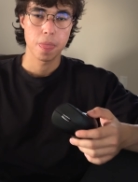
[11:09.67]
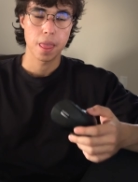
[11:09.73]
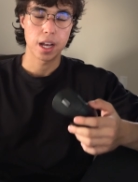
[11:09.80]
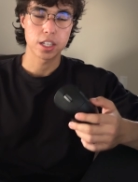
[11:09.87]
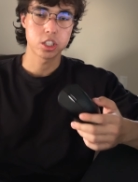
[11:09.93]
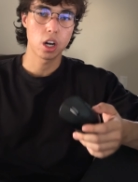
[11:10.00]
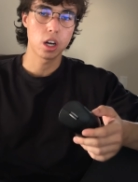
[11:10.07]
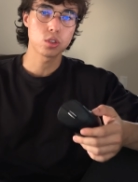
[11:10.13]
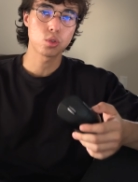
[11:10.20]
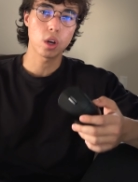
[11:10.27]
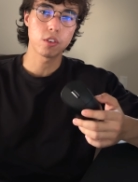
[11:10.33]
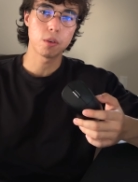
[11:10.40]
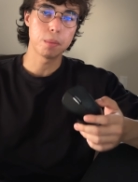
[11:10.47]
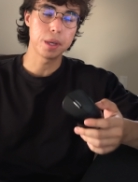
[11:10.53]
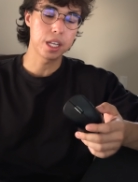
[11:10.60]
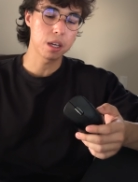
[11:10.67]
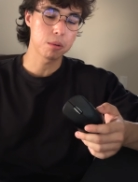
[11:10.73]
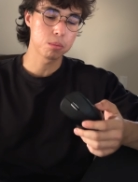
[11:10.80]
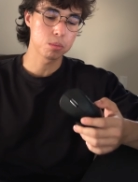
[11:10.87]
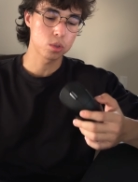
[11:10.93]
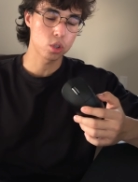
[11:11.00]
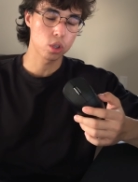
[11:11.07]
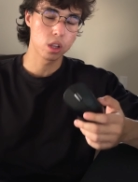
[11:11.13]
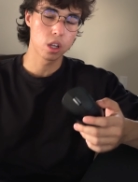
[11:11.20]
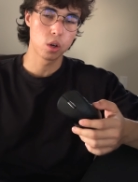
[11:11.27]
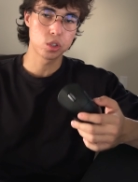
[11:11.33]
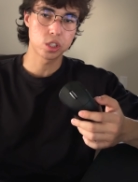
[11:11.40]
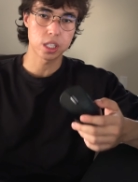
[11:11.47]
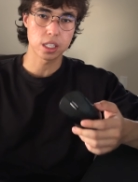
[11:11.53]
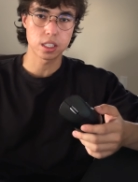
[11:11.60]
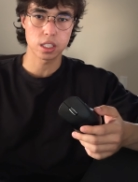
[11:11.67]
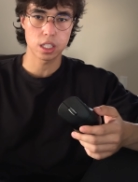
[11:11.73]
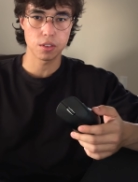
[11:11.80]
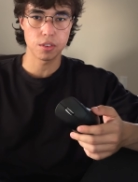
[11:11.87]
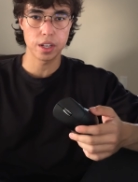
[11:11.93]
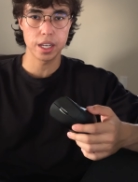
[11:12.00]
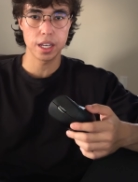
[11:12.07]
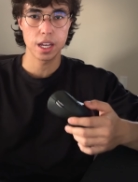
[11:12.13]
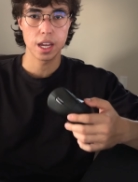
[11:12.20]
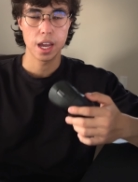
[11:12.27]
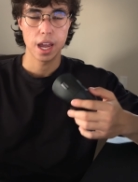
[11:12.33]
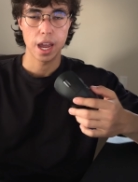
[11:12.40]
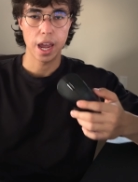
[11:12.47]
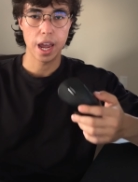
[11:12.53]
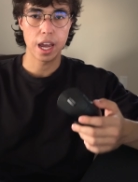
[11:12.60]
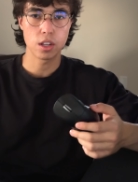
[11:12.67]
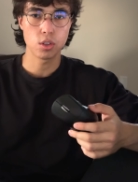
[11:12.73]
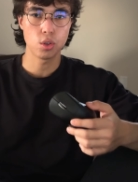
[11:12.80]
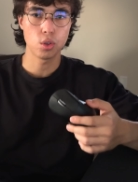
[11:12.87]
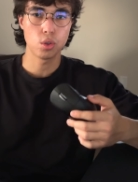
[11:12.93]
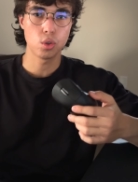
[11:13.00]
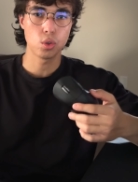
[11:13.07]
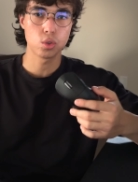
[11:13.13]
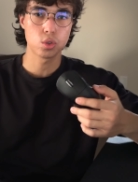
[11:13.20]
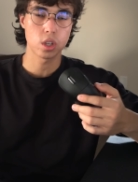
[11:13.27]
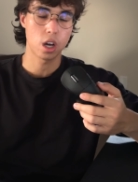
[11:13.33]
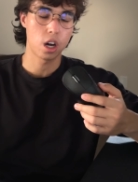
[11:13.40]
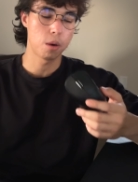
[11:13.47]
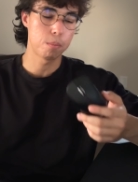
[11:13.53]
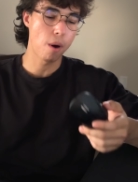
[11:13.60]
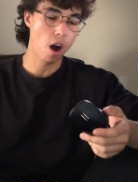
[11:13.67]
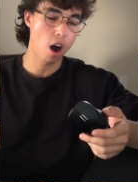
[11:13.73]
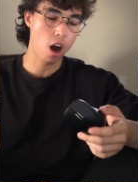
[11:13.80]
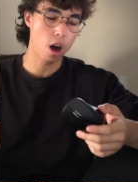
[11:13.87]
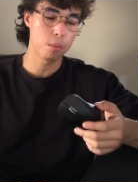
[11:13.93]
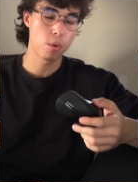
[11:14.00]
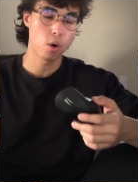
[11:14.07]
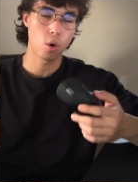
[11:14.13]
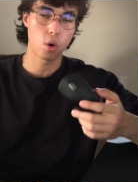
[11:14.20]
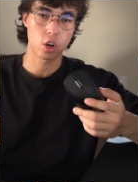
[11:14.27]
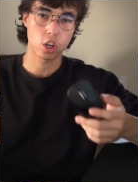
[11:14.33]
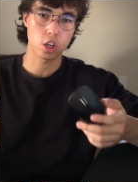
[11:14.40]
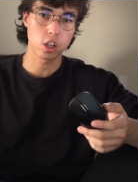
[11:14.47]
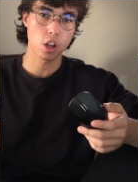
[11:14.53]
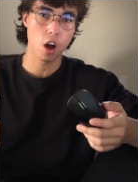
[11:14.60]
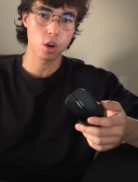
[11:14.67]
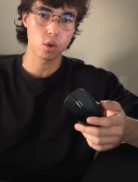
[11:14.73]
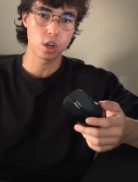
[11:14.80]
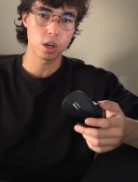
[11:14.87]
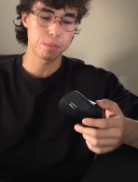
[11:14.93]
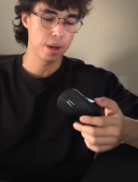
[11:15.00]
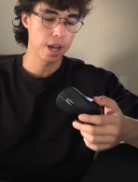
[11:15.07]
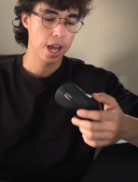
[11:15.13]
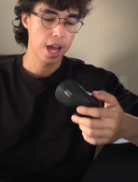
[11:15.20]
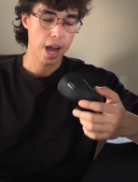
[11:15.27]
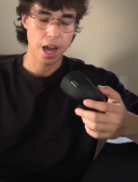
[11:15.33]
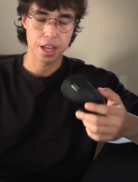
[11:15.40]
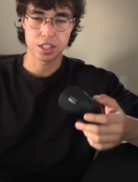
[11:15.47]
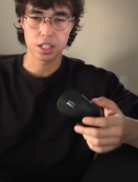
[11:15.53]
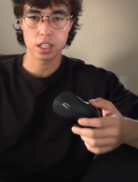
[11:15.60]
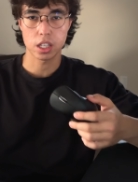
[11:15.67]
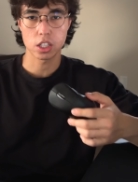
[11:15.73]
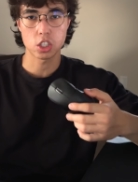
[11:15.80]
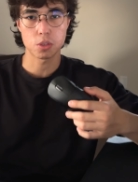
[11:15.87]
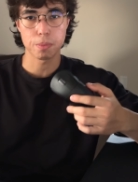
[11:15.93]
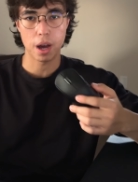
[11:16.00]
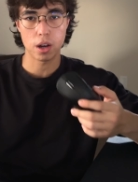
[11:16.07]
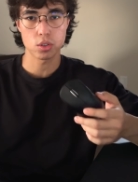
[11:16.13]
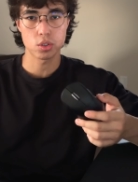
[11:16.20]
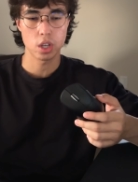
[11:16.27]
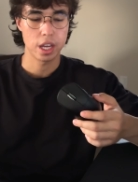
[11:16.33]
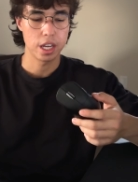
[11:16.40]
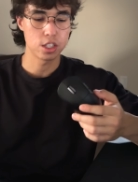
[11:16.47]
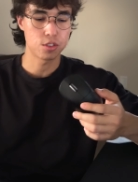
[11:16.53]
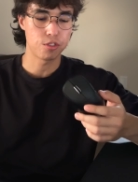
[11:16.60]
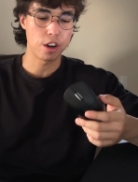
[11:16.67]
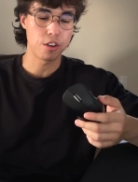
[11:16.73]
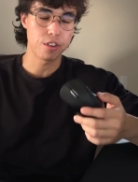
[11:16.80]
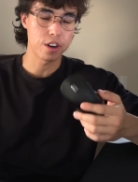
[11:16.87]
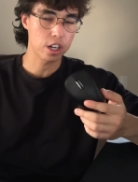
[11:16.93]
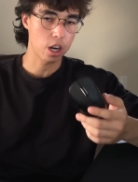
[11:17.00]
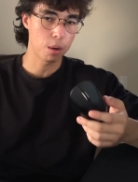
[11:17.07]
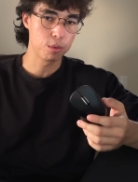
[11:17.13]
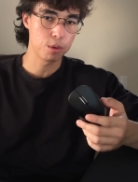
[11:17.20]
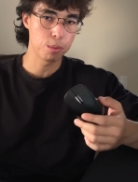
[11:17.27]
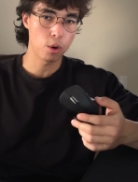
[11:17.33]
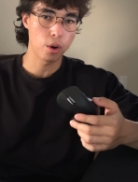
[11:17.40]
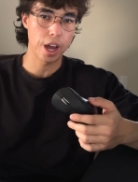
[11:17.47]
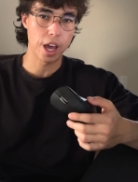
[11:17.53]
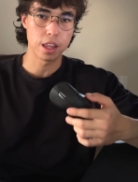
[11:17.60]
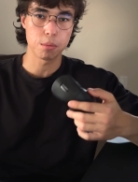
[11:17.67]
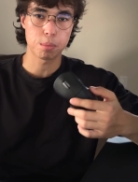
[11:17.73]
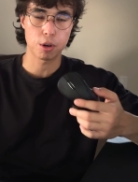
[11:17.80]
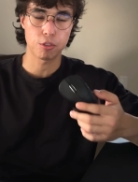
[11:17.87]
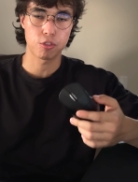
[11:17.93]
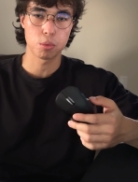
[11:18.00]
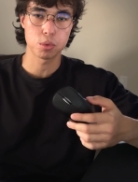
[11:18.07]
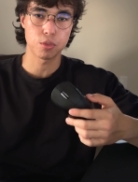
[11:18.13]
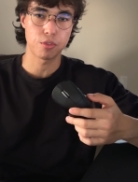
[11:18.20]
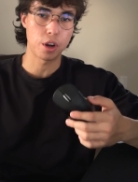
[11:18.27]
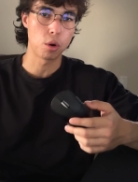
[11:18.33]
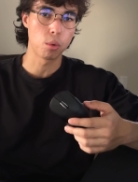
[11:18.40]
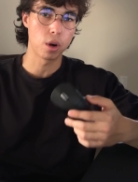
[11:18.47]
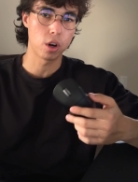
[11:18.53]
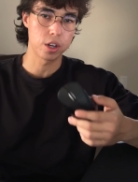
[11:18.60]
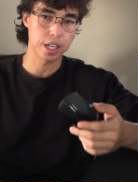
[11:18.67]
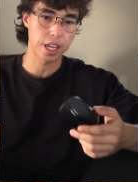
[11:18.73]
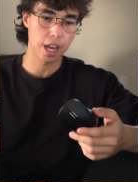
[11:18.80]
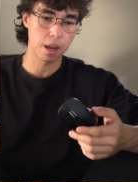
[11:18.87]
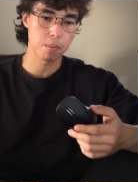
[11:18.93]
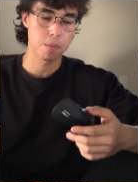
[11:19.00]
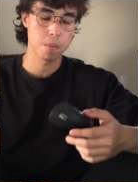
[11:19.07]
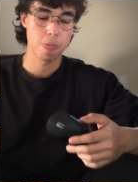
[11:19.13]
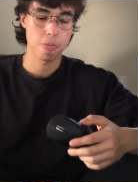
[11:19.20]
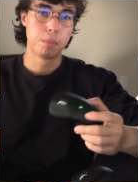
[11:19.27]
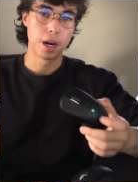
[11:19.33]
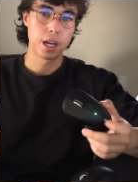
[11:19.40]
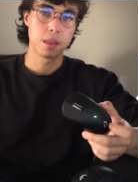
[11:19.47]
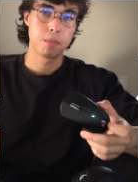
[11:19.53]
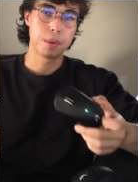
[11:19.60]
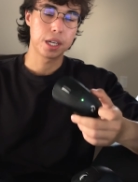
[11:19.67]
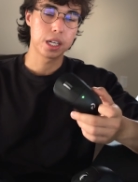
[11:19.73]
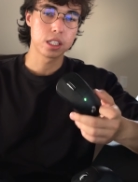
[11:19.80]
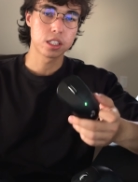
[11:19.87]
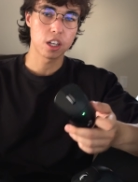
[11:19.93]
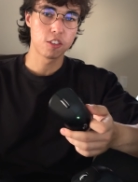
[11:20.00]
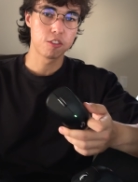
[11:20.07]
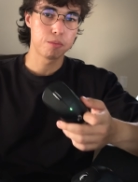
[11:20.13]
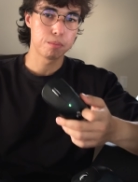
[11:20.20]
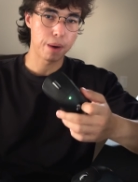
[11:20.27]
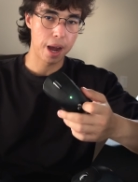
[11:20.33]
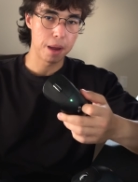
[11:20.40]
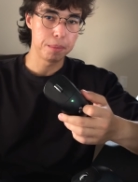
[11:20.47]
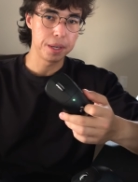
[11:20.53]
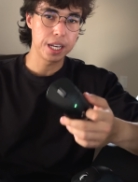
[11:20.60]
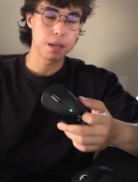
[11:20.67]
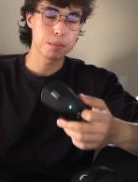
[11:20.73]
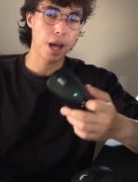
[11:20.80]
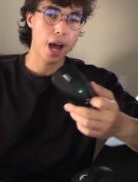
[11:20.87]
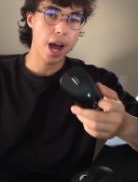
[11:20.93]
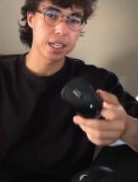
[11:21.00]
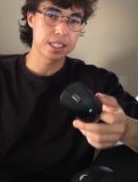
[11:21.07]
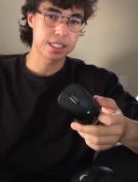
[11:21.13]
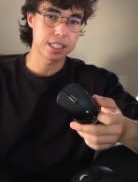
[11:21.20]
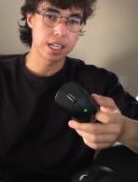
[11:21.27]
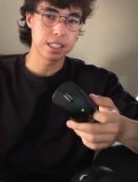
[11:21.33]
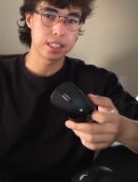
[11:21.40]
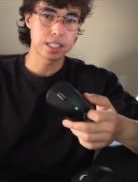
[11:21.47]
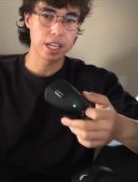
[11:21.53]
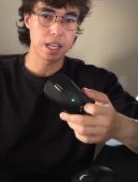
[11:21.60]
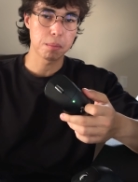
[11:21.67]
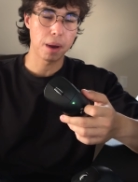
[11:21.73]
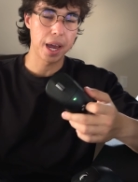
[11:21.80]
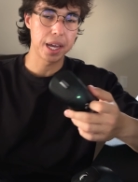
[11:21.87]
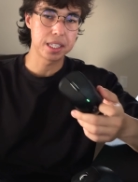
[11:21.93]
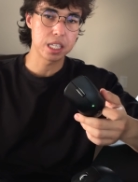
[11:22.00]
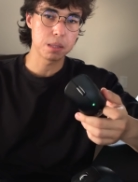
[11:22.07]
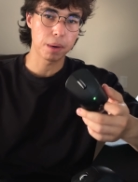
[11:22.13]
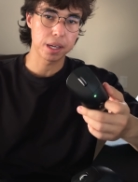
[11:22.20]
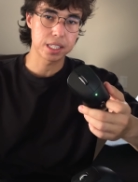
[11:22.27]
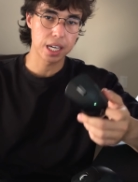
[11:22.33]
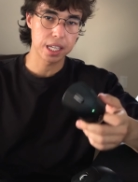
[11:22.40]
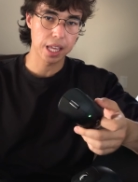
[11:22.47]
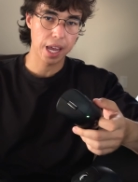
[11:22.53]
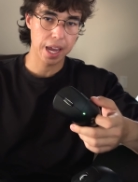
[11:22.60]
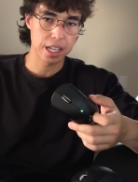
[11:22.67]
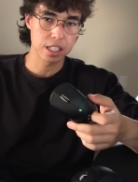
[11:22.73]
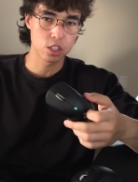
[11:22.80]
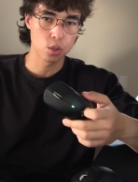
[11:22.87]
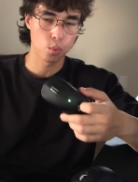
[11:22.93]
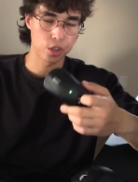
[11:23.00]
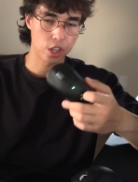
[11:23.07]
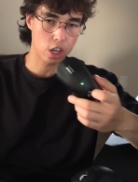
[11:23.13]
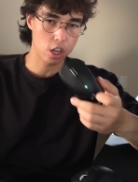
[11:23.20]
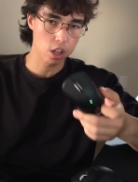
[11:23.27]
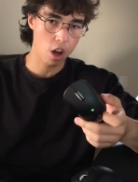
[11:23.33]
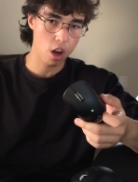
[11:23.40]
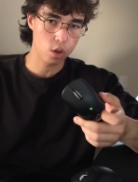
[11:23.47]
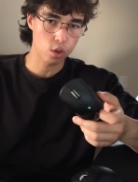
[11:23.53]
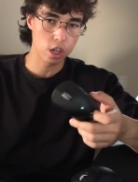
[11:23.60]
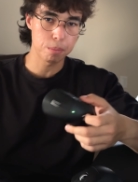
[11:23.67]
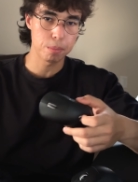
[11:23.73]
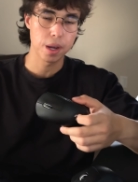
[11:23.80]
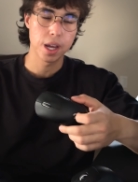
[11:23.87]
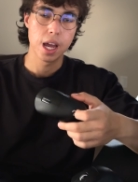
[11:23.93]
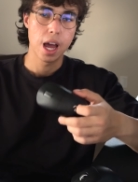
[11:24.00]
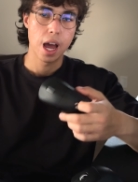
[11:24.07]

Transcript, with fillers: As long as you have a medium to low sensitivity, and you use a palm or a claw grip, I think this mouse is very, very comfortable and it performs very well in game. But because of my medium to high sense and my 18 by 10 hands with a claw grip,